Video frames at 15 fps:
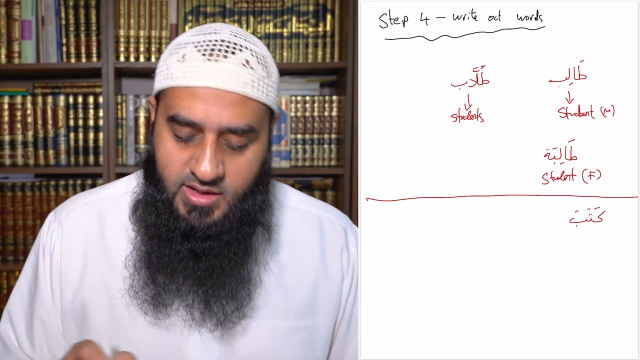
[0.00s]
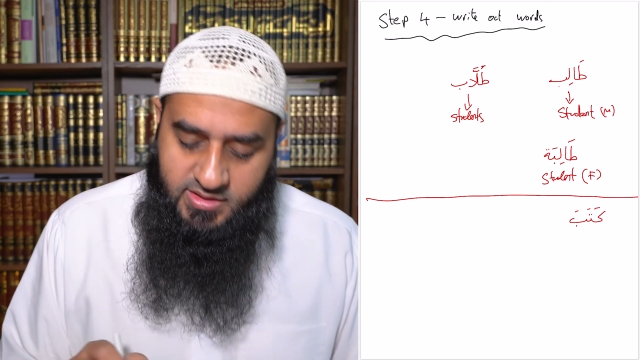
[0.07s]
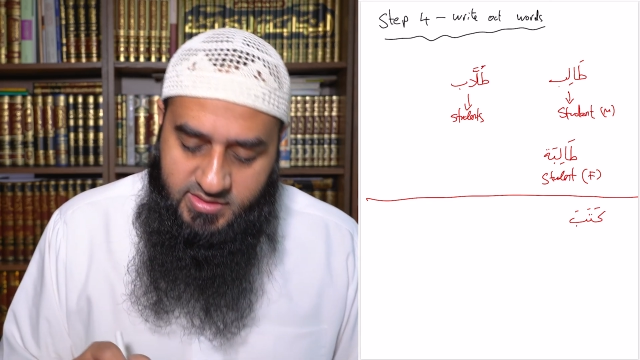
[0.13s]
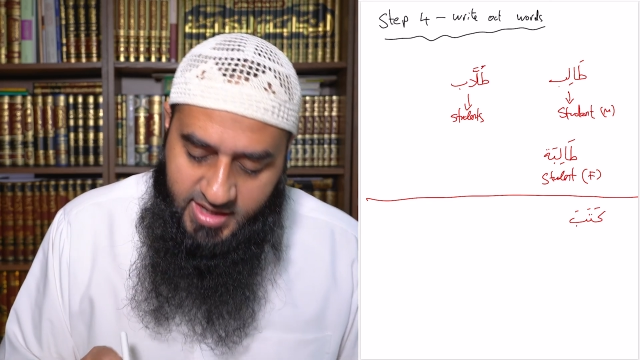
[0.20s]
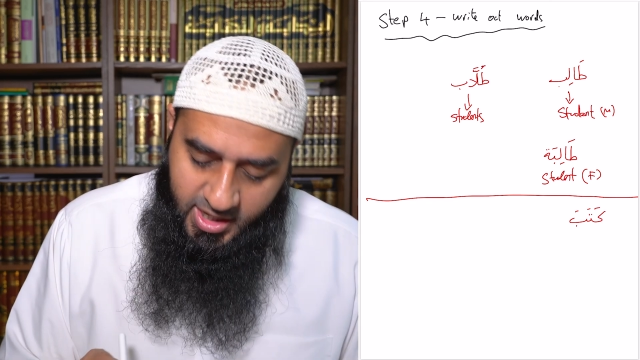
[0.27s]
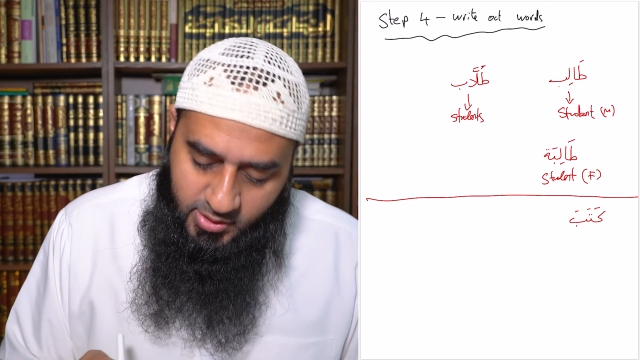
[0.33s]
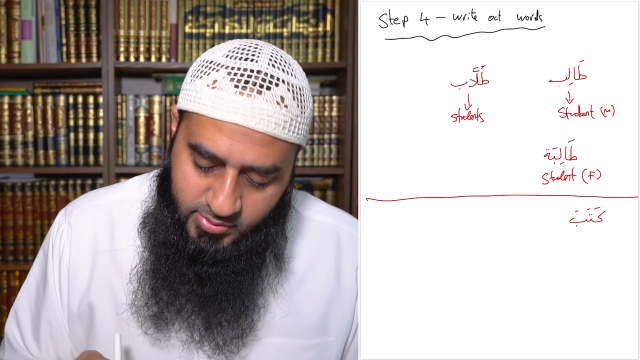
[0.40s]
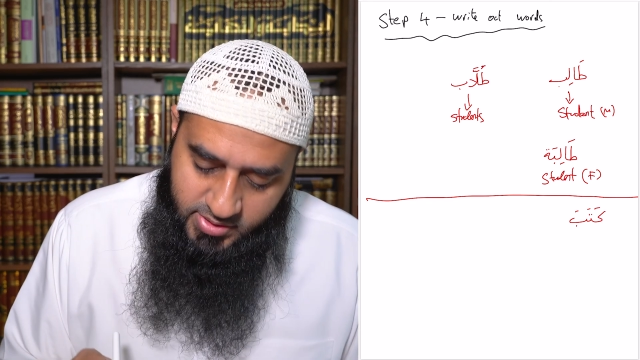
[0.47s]

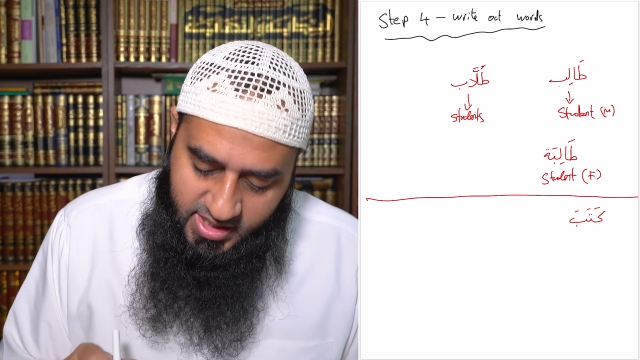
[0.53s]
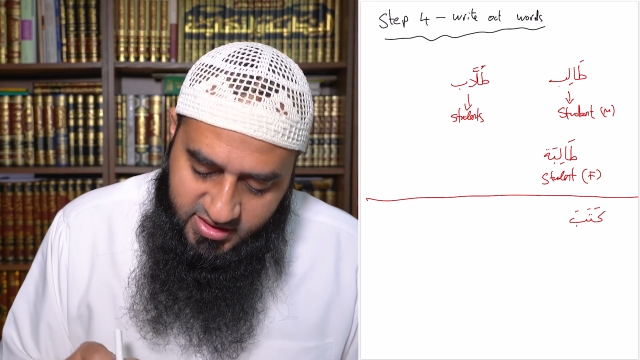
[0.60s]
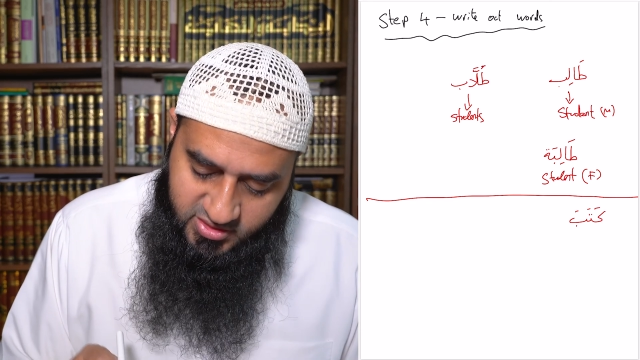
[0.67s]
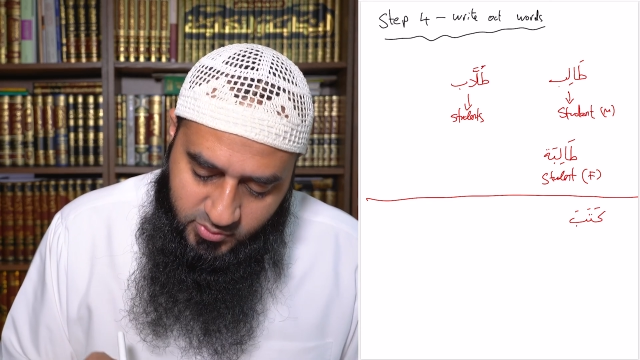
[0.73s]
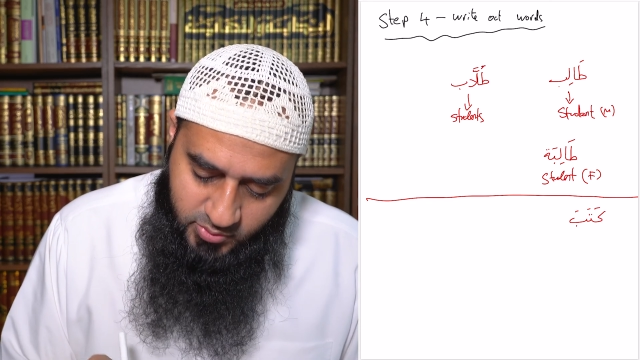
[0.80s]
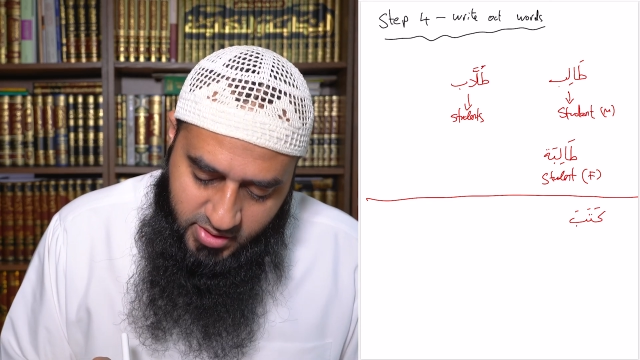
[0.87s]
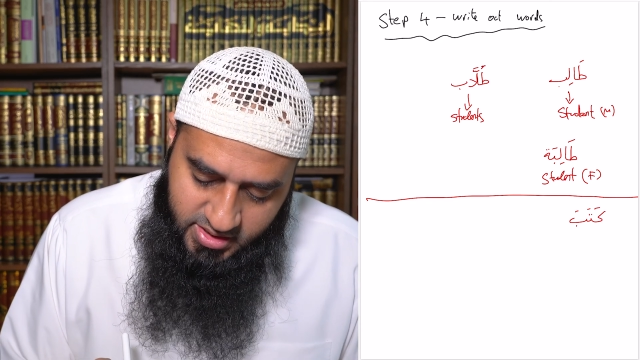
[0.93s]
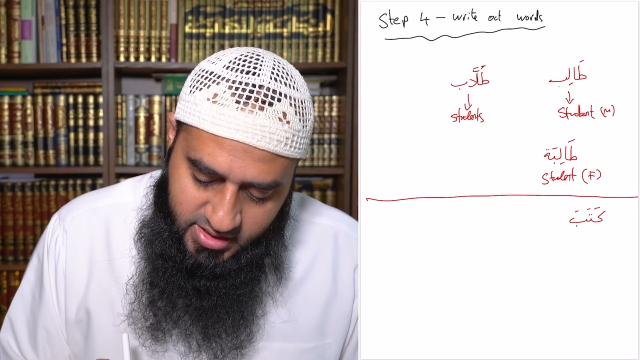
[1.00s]
Then I would get the
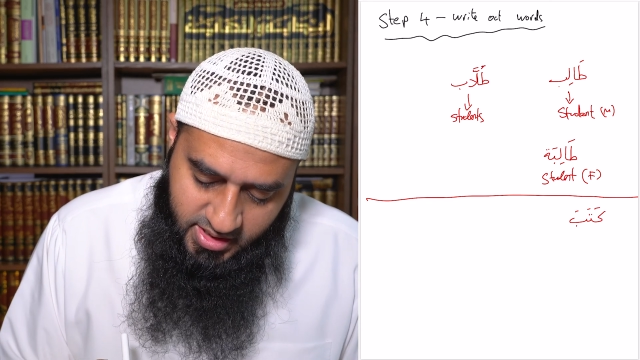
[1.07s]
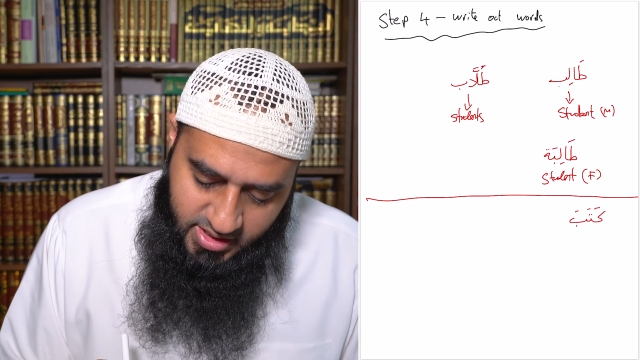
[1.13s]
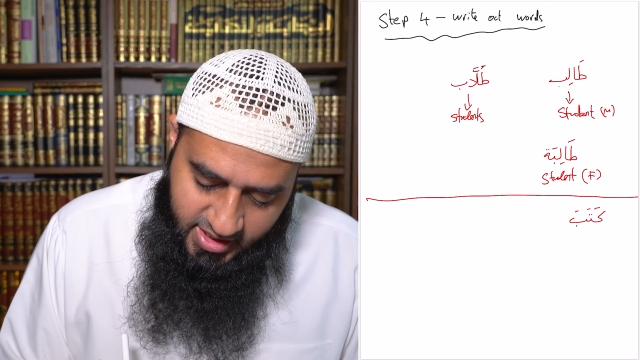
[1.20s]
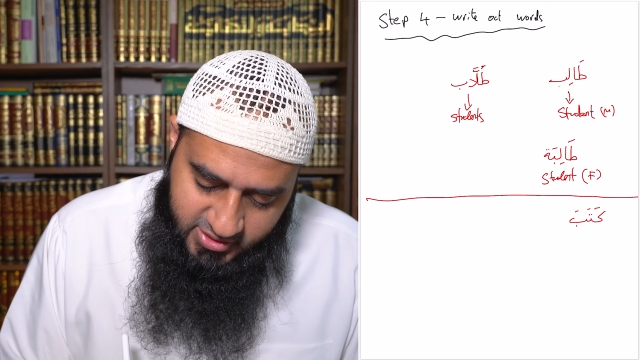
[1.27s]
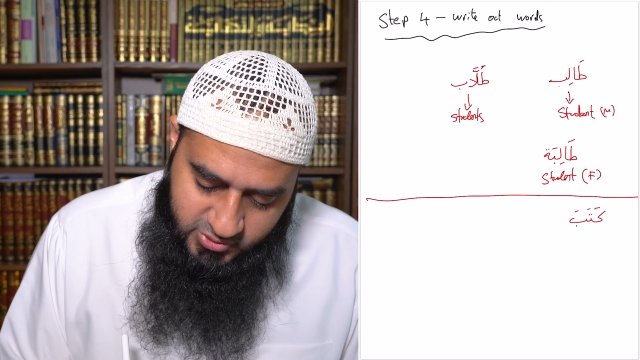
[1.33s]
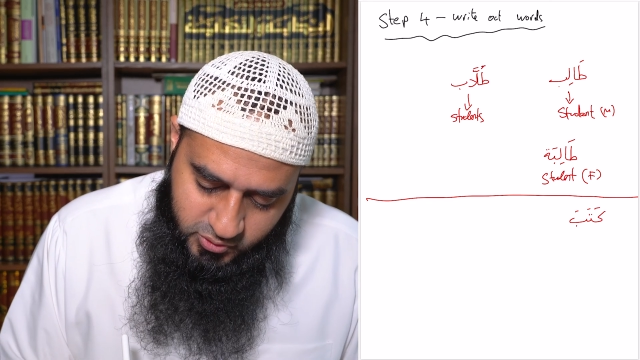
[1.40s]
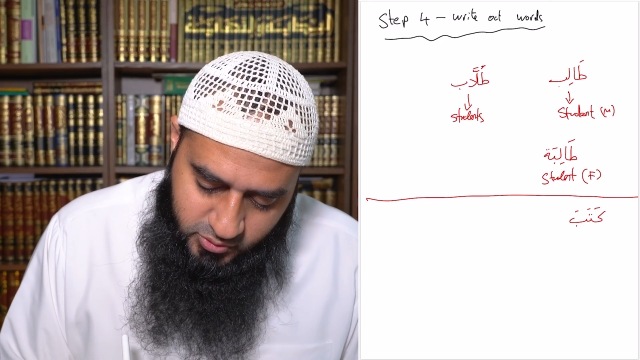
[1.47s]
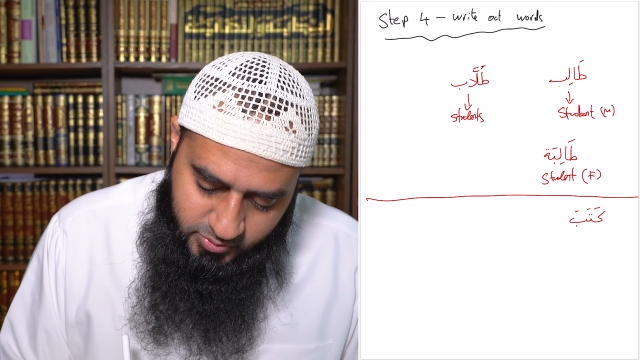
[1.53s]
word
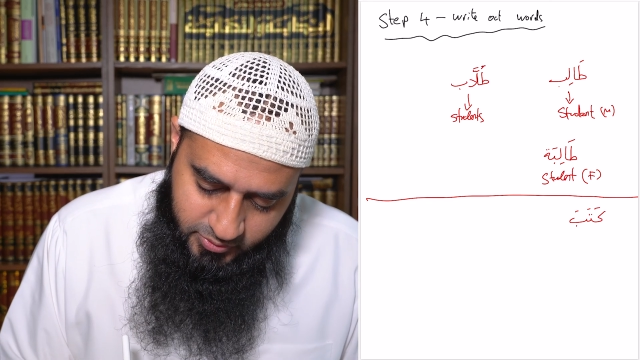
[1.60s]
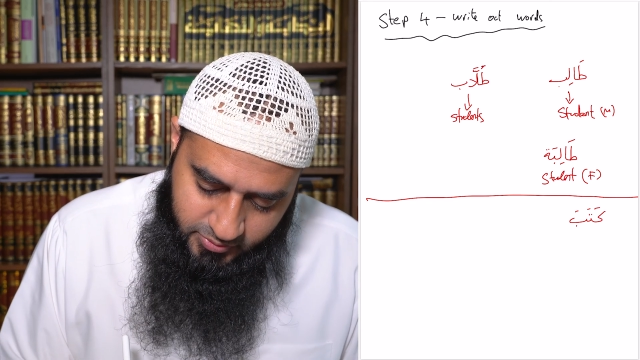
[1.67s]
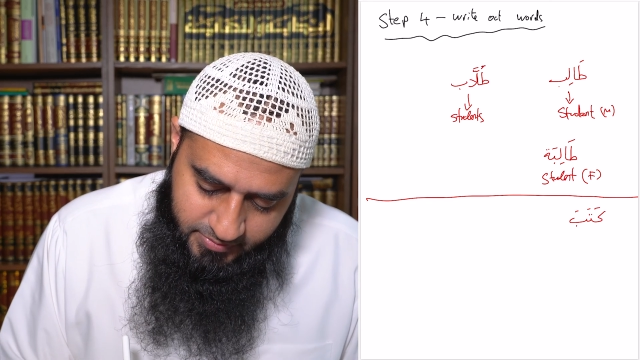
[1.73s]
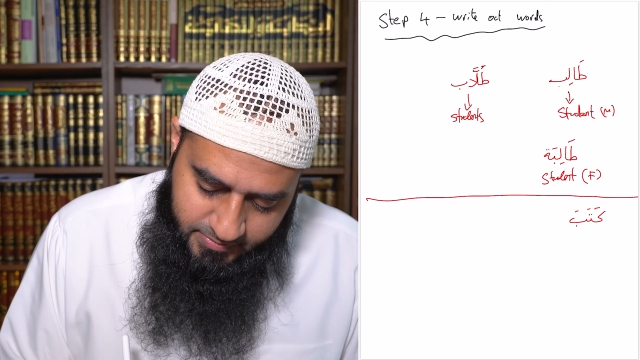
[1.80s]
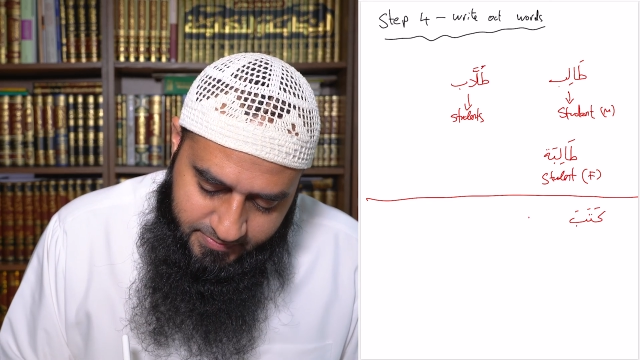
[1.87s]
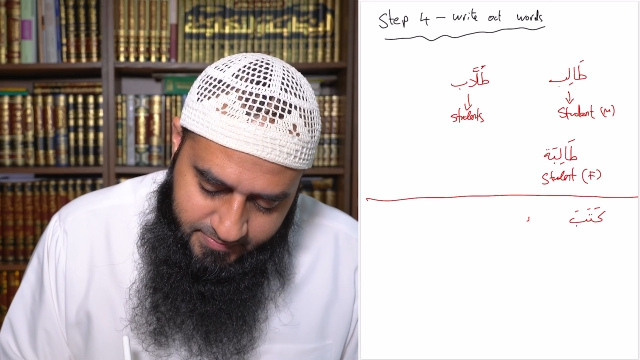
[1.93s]
yaktubu.